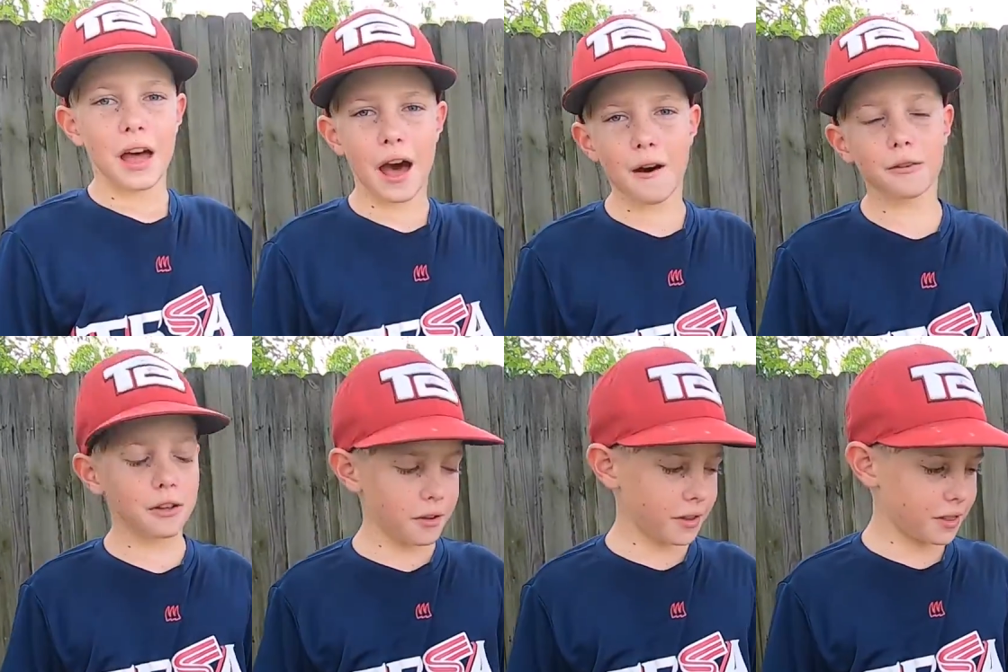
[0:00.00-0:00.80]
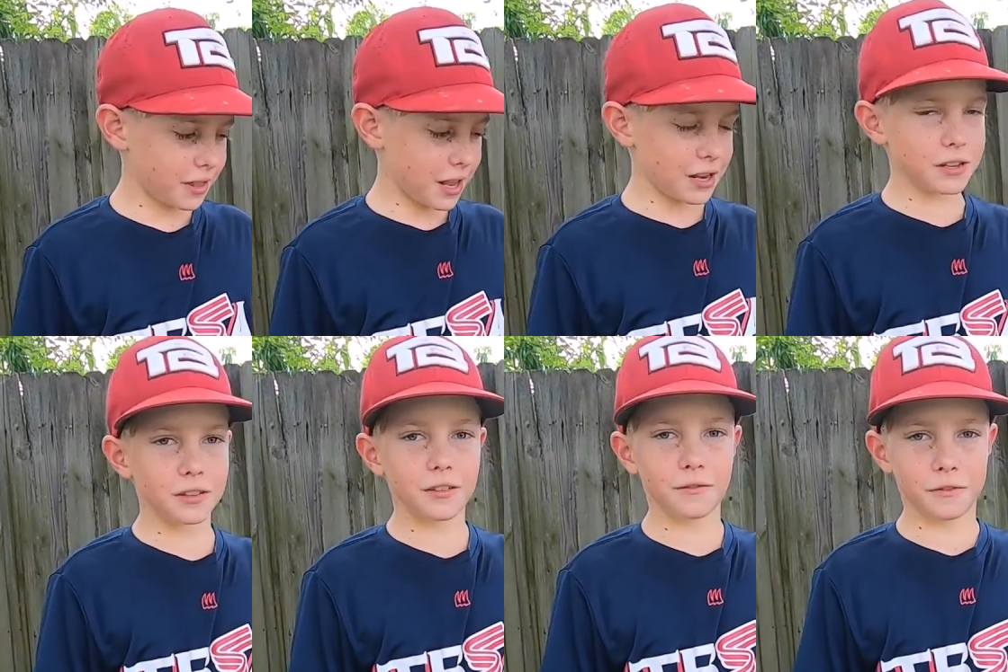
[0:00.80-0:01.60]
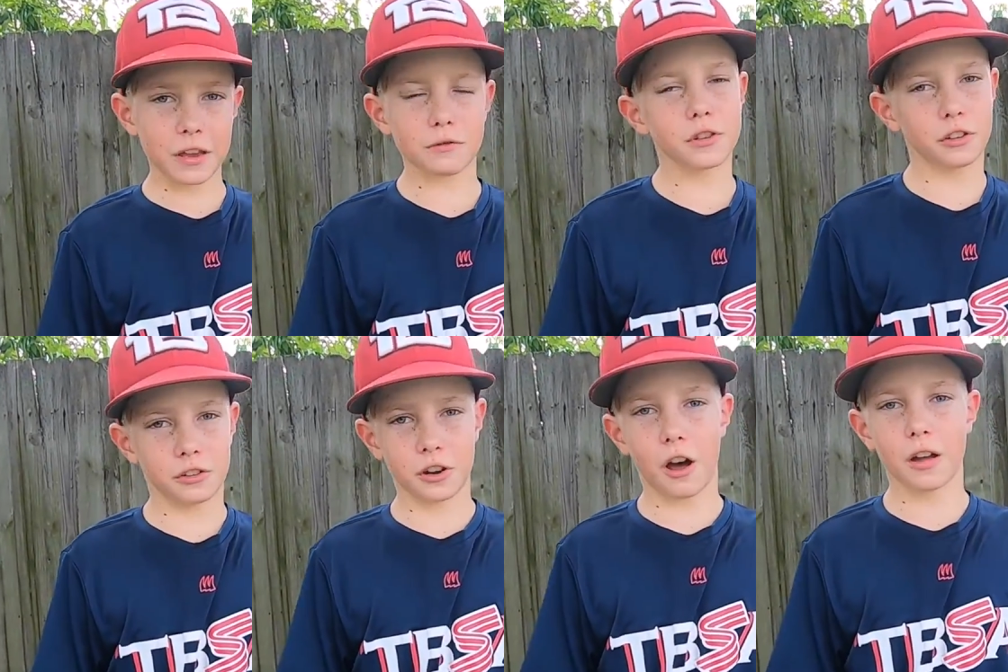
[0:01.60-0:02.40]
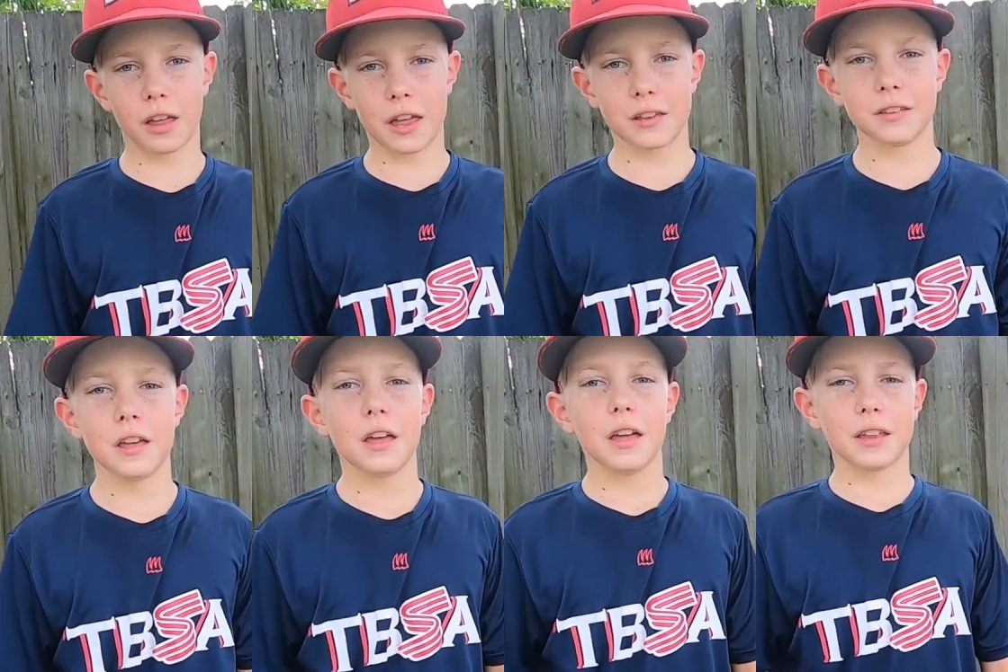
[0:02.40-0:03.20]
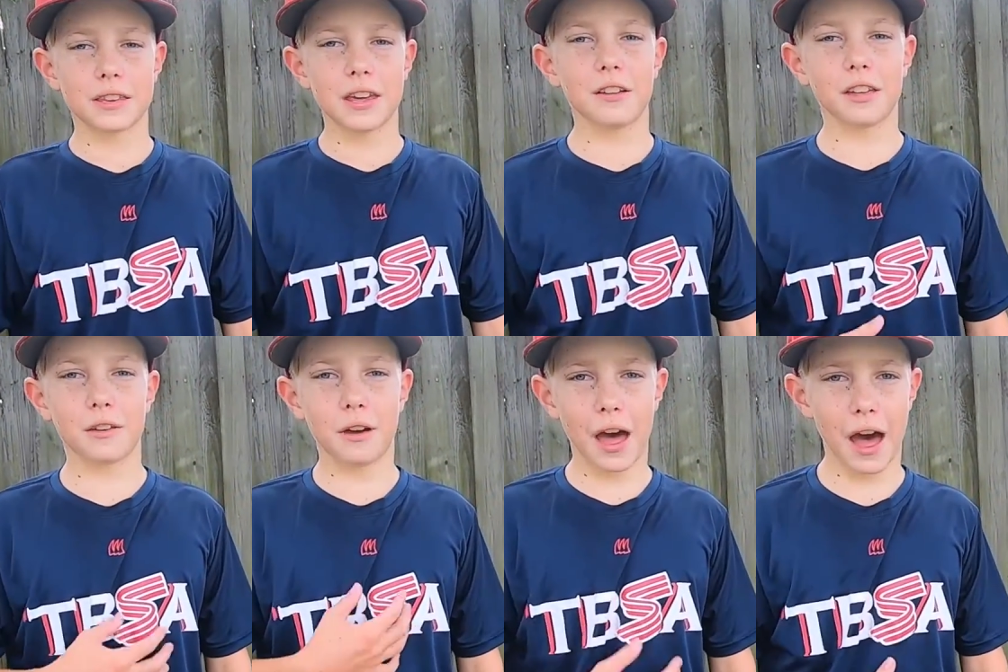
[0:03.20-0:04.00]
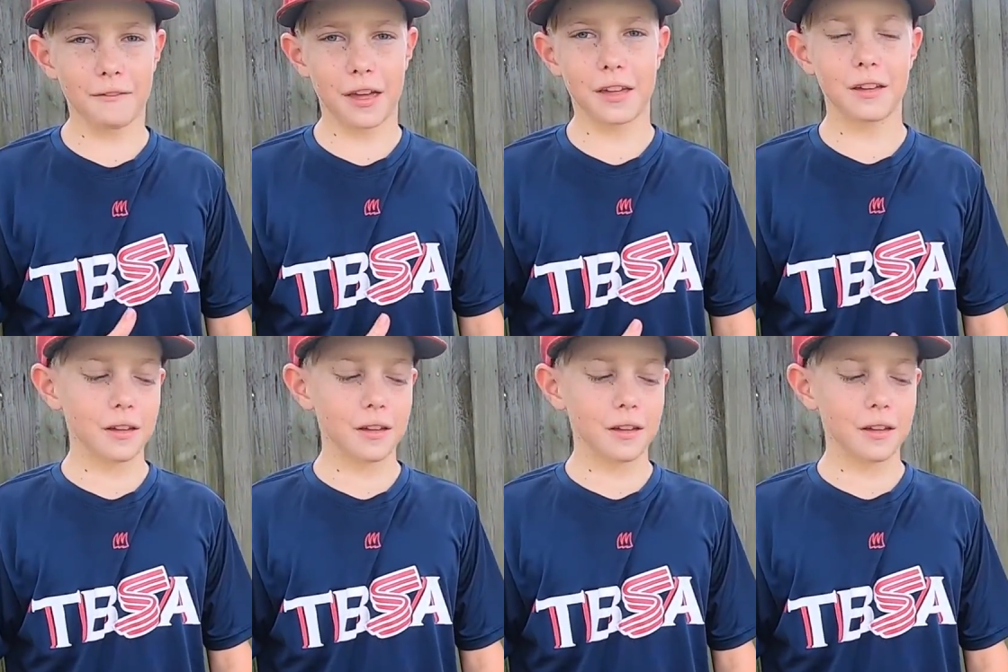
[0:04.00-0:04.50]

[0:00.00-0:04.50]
how good this future shock is until you have it.